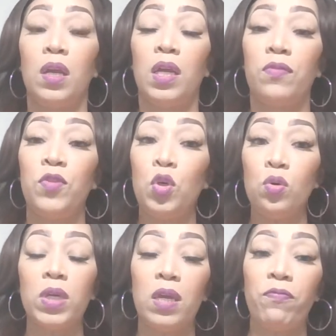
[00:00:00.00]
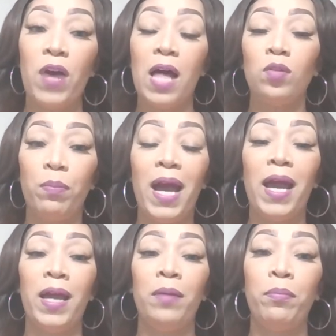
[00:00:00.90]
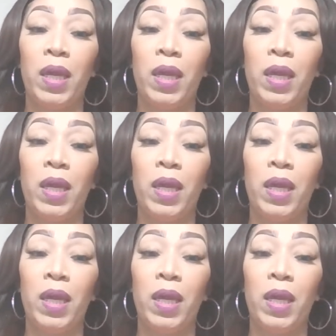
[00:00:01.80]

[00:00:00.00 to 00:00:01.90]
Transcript: if you keep following behind